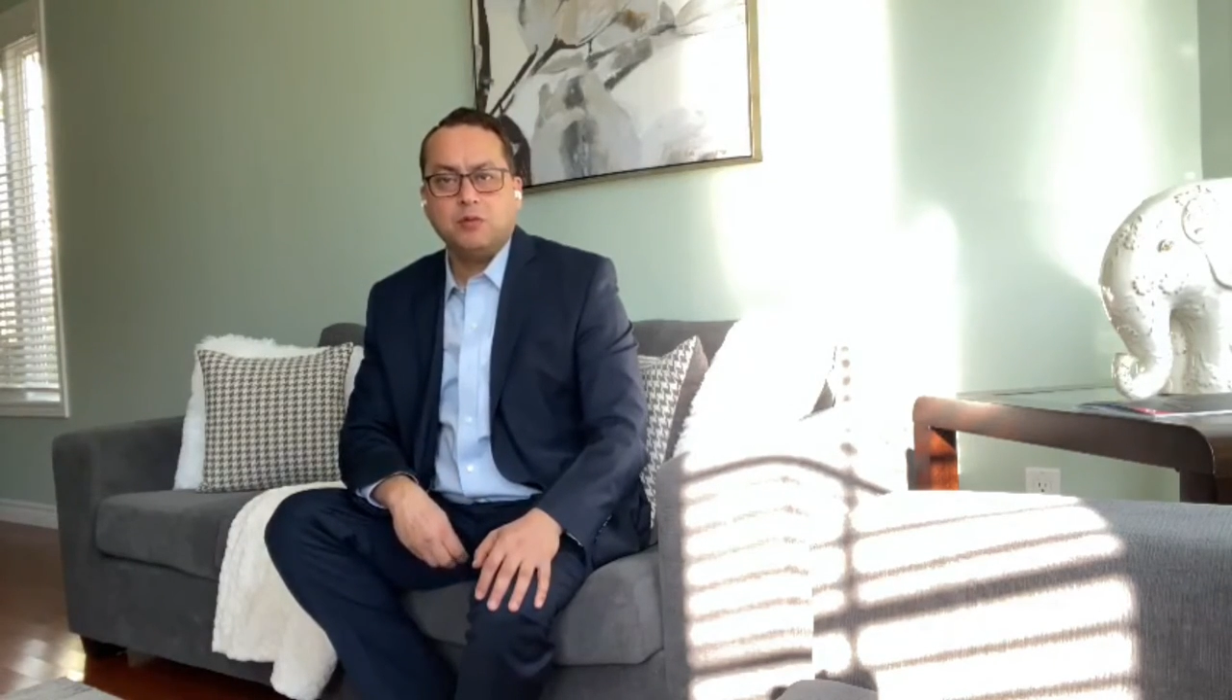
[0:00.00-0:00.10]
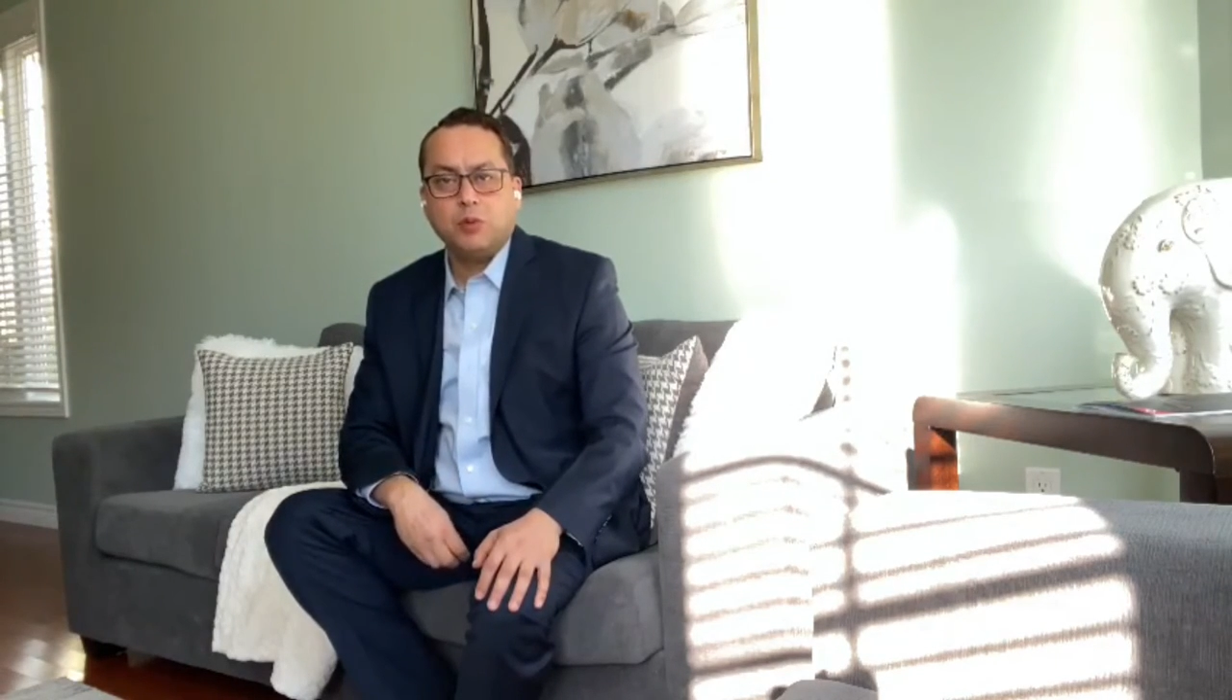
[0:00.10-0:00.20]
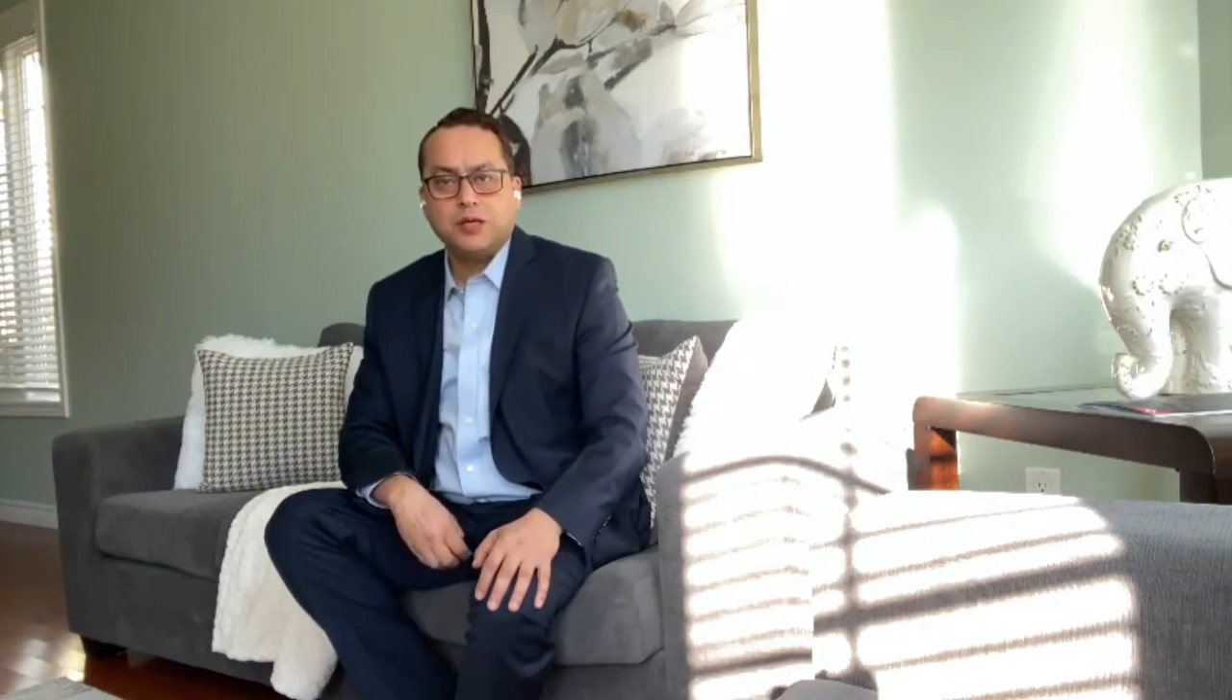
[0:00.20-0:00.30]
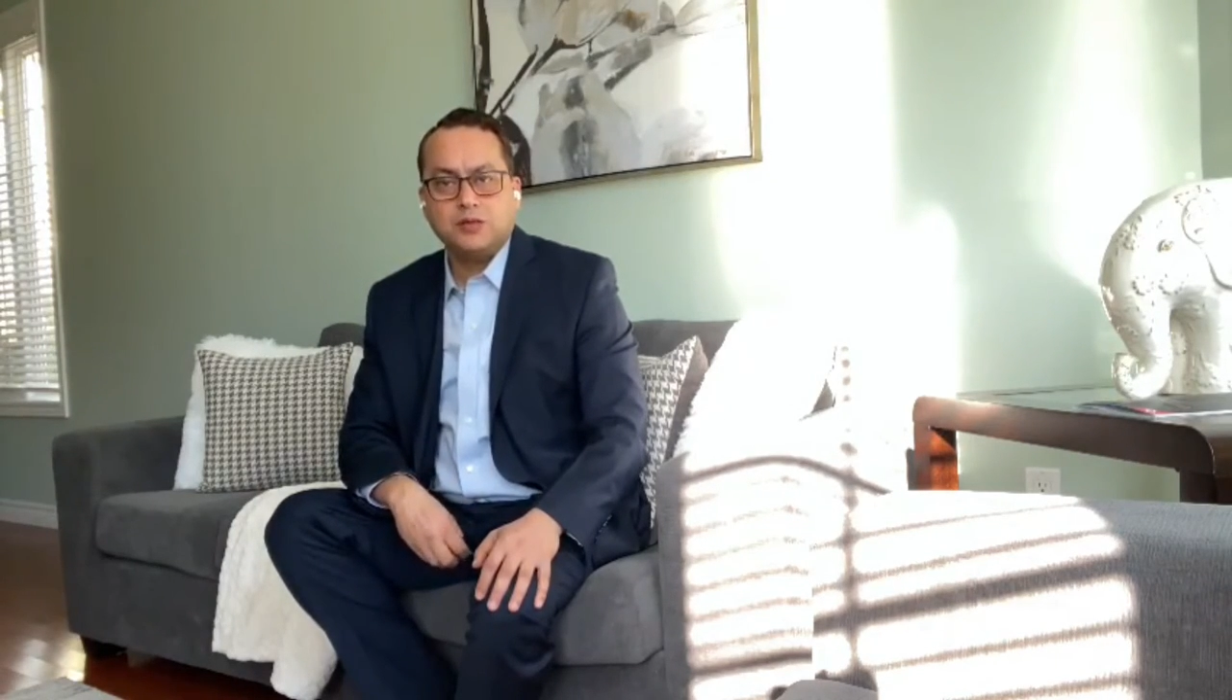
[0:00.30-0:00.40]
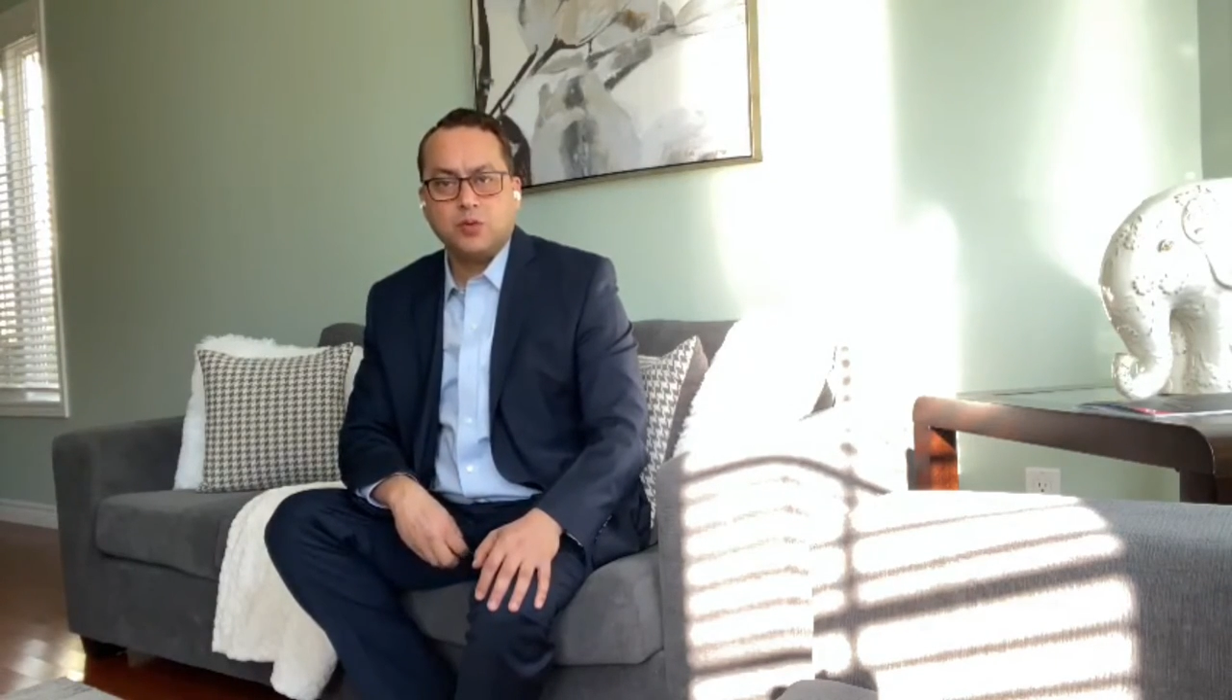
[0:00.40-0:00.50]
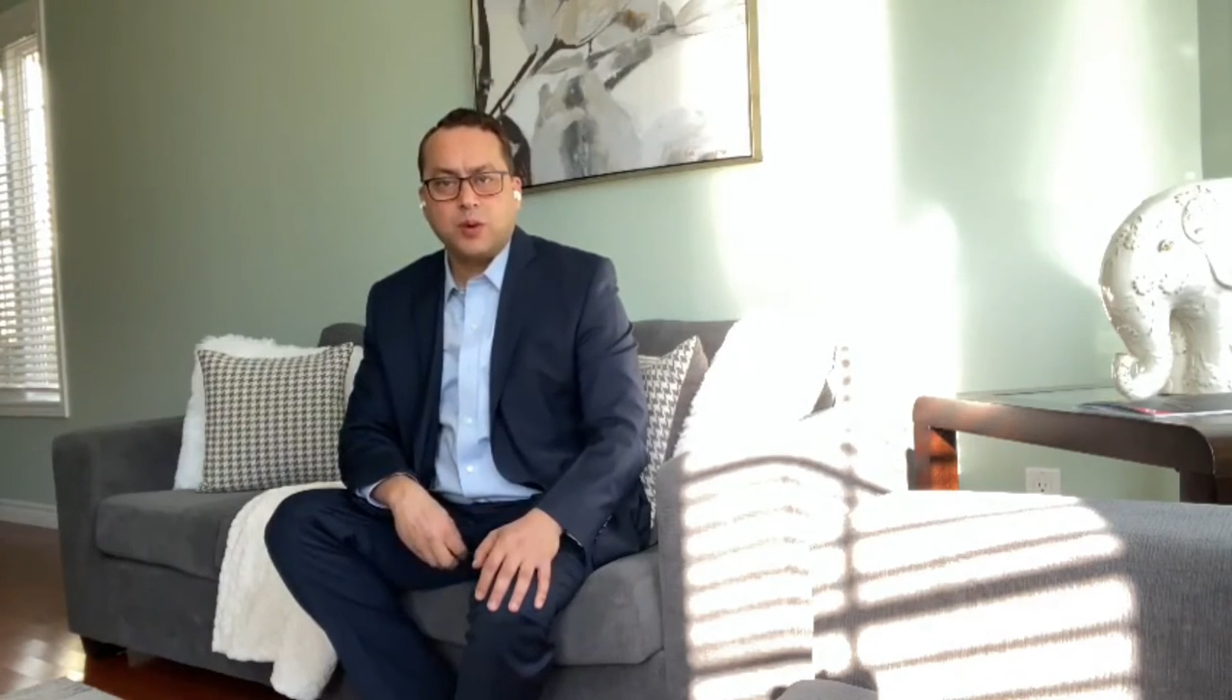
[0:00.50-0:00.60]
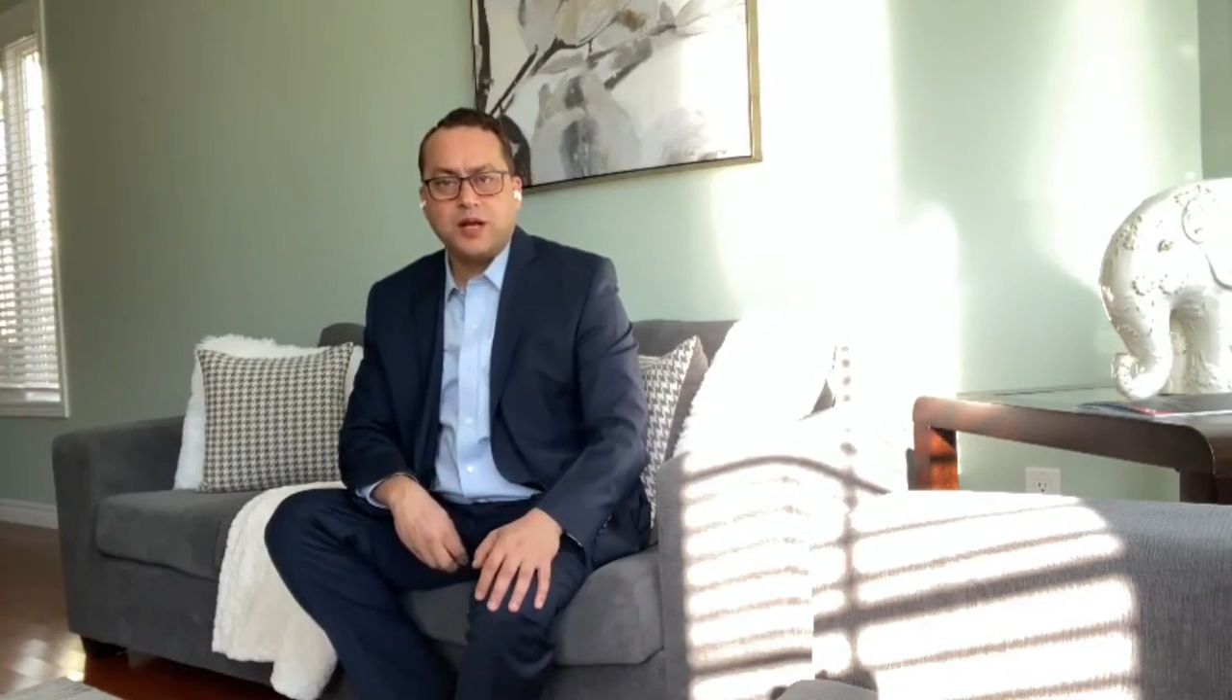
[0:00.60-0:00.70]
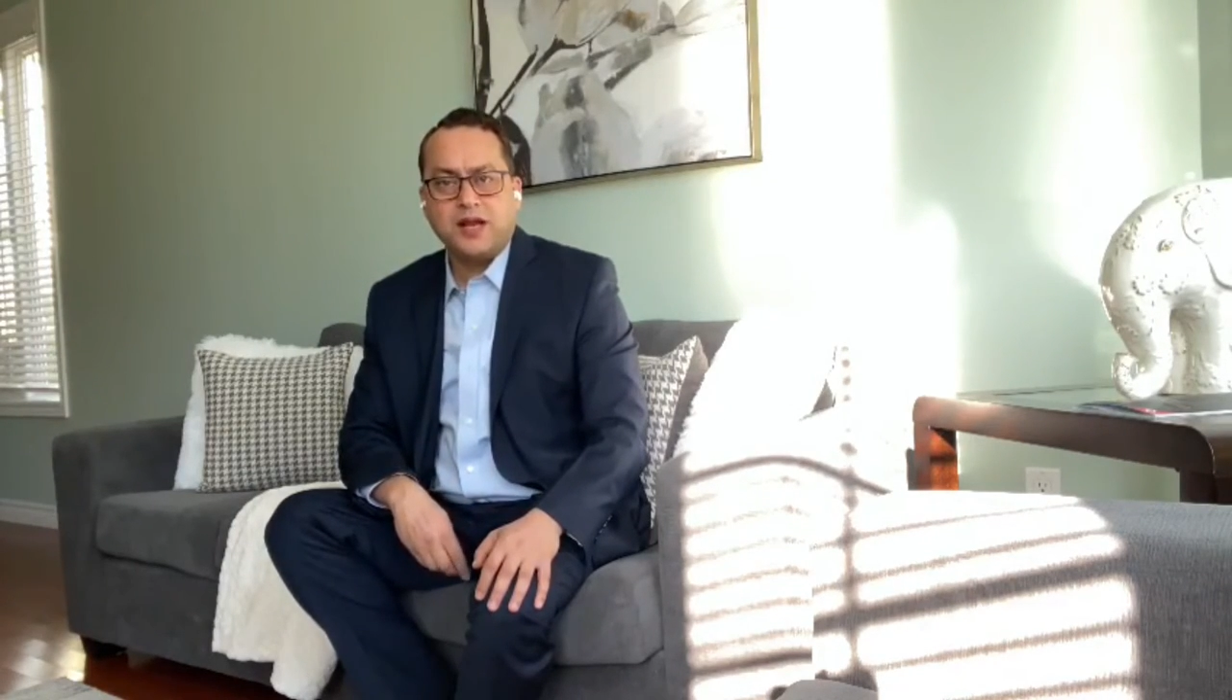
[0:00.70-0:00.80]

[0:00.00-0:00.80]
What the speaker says: one-to-one